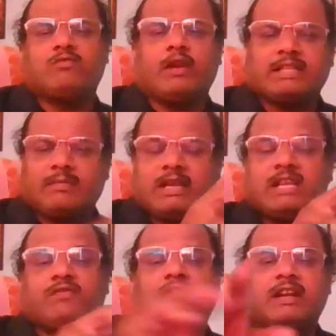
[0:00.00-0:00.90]
For example,
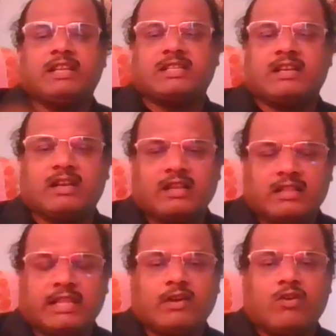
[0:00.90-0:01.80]
if condition
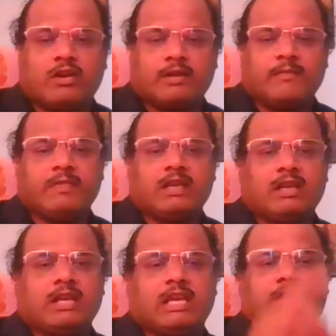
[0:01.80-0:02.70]
they got,
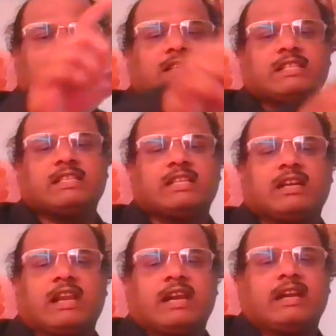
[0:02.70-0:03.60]
if this is the
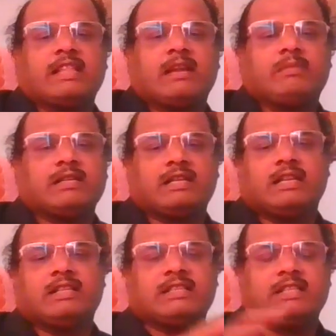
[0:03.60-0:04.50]
grade then basically
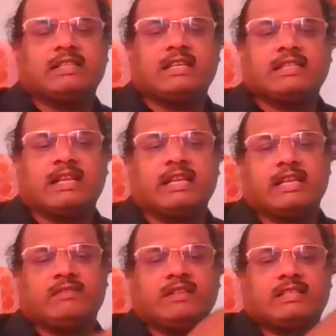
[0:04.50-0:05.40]
this is the
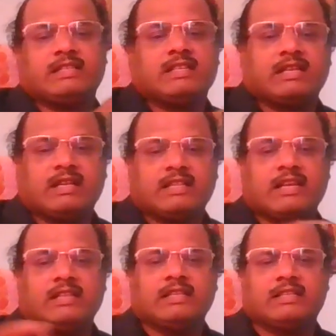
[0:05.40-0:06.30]
salary, if this is the grade
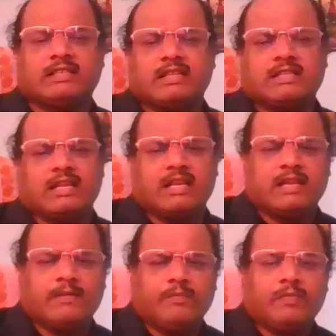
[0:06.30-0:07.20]
then this is the salary.
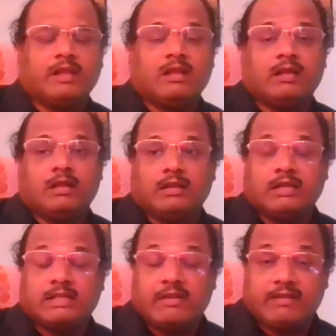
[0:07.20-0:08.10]

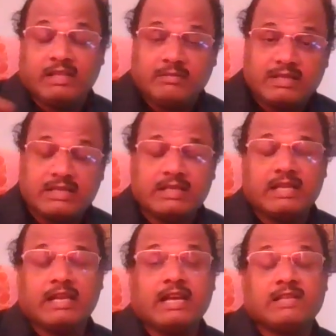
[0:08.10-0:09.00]
This everything basically
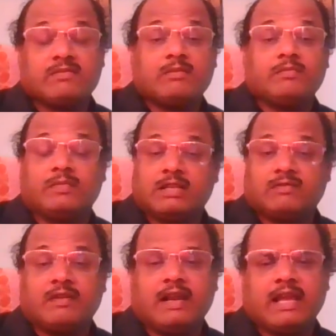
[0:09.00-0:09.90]
they gets from this
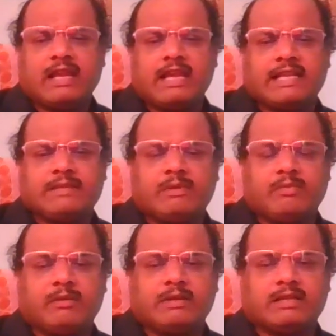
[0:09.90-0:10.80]
1 lakh age
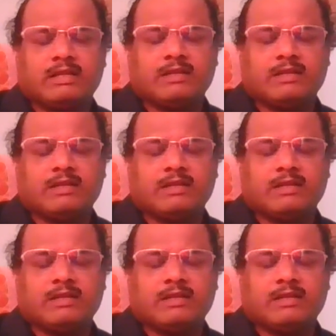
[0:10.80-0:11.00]
people basically.